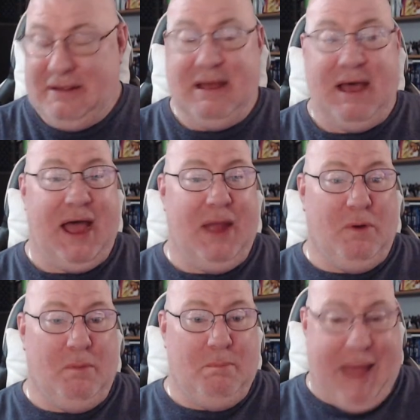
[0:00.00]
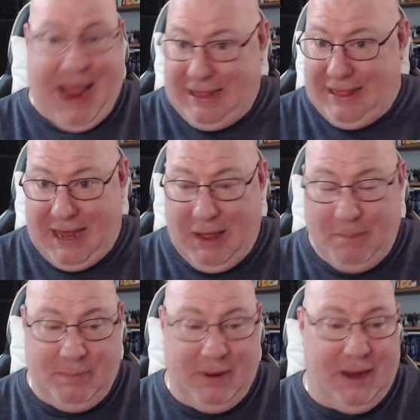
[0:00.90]
I will back that
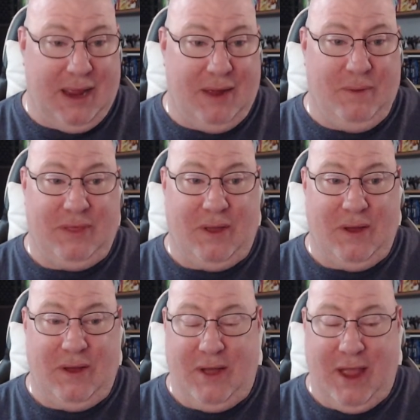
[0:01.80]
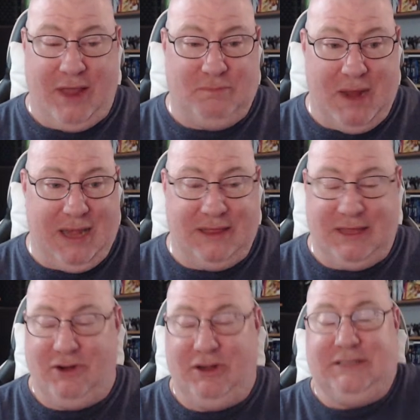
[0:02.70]
up with as many
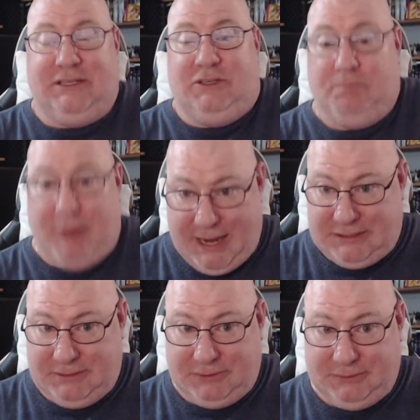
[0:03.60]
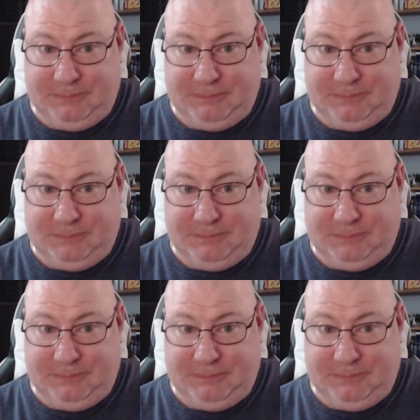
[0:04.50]
theories as possible.